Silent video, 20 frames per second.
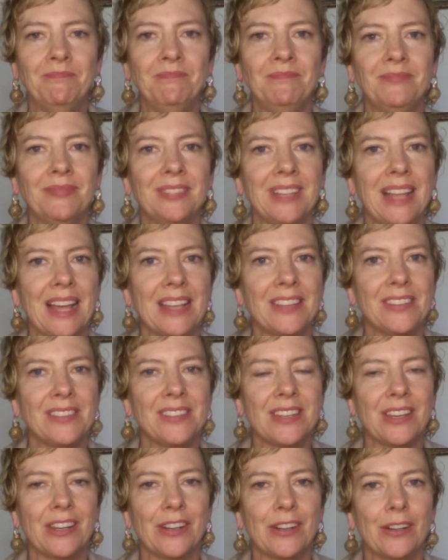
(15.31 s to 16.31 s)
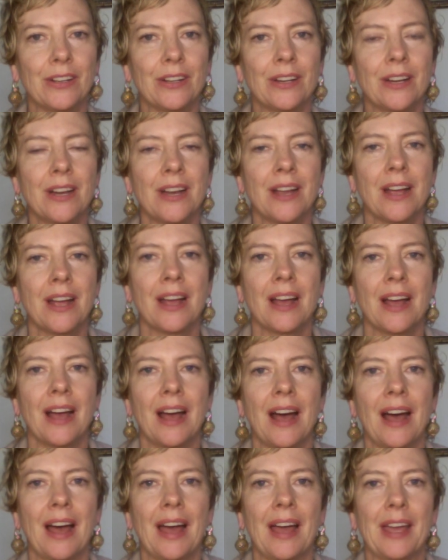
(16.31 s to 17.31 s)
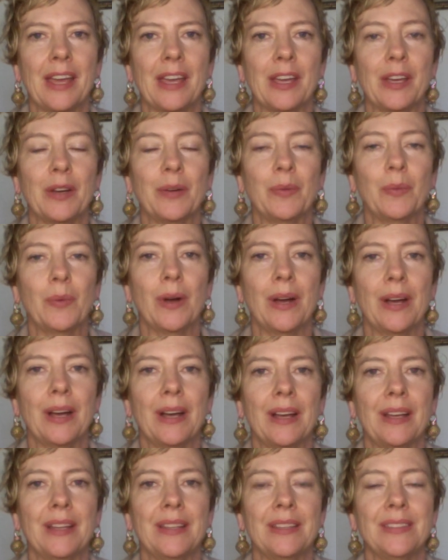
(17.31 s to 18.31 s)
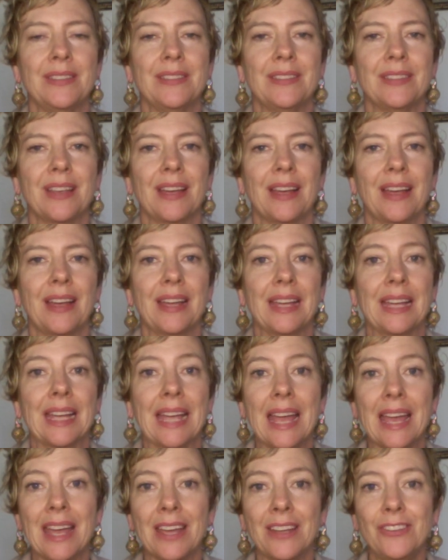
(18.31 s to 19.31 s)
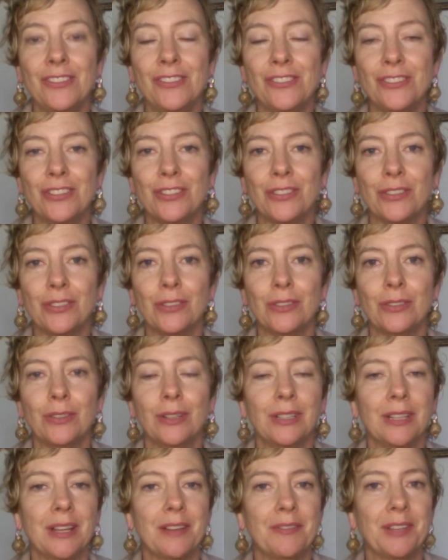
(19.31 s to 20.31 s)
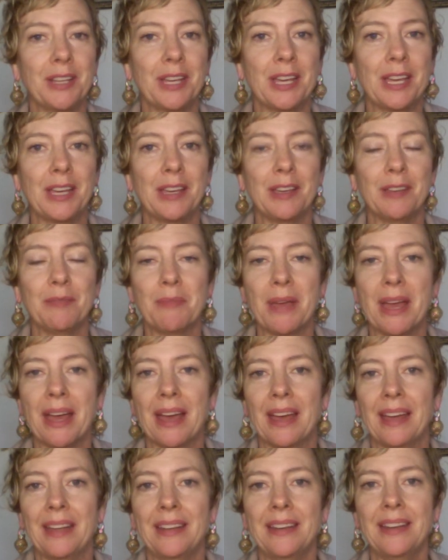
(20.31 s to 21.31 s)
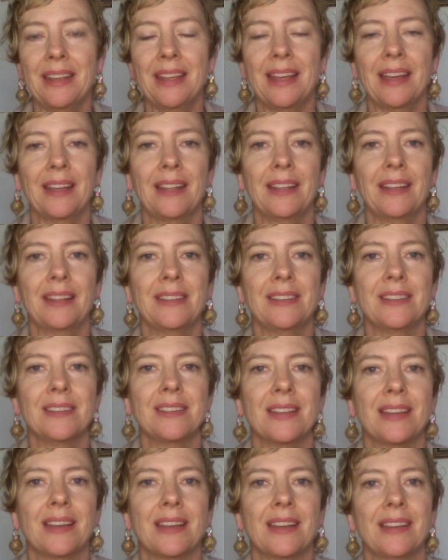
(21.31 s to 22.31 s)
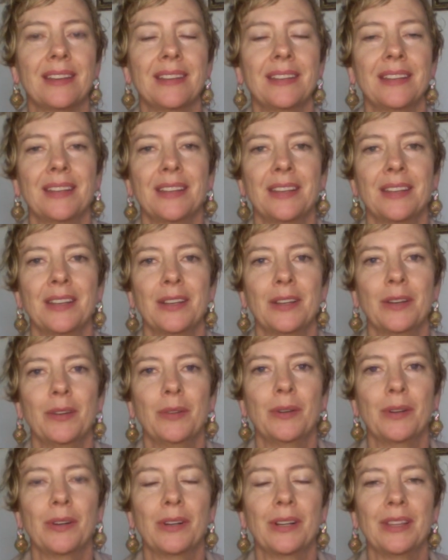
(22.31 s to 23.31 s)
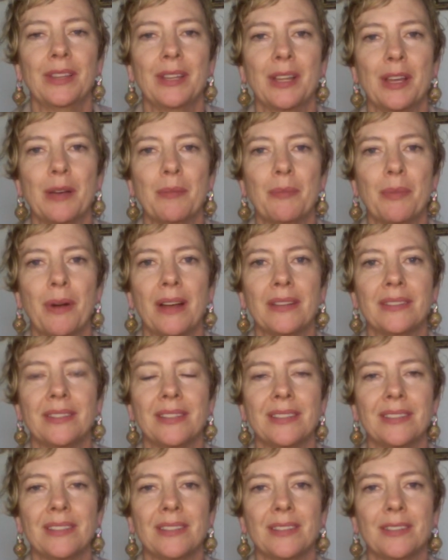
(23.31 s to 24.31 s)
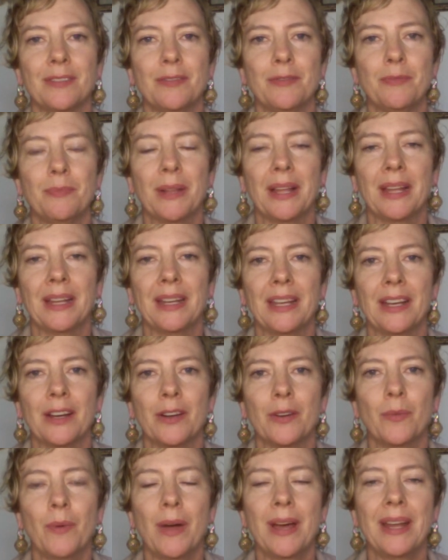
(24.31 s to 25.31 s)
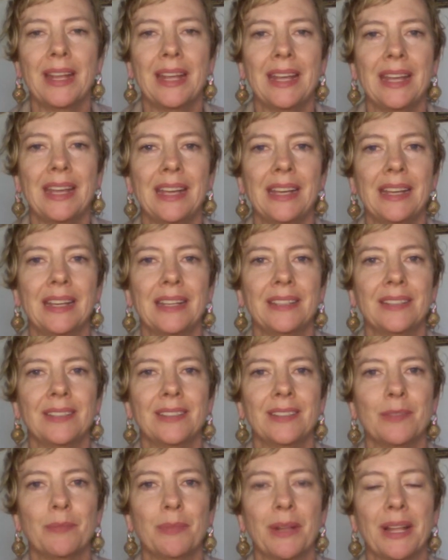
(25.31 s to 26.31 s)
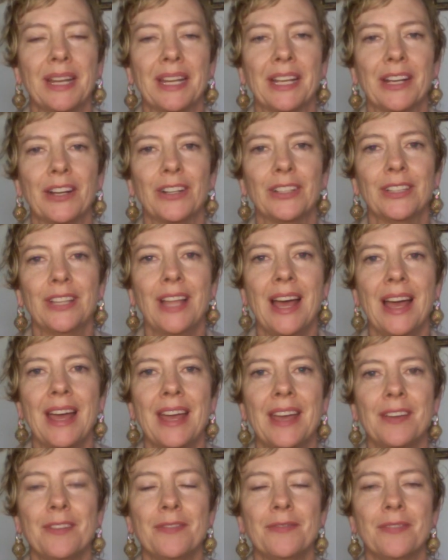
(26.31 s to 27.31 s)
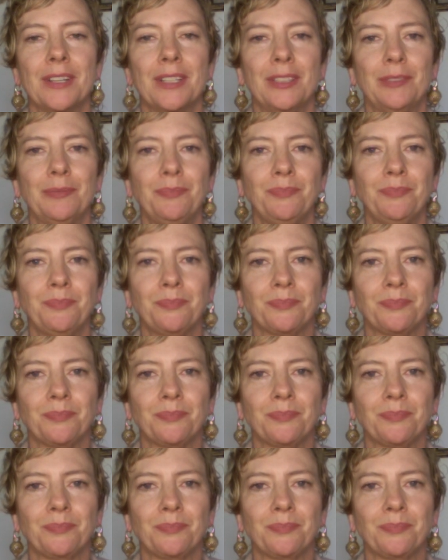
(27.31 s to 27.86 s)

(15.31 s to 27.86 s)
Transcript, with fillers: last year, I was uh, engaged to a lovely man, and uh, we were in the process of planning our wedding and planning our life, and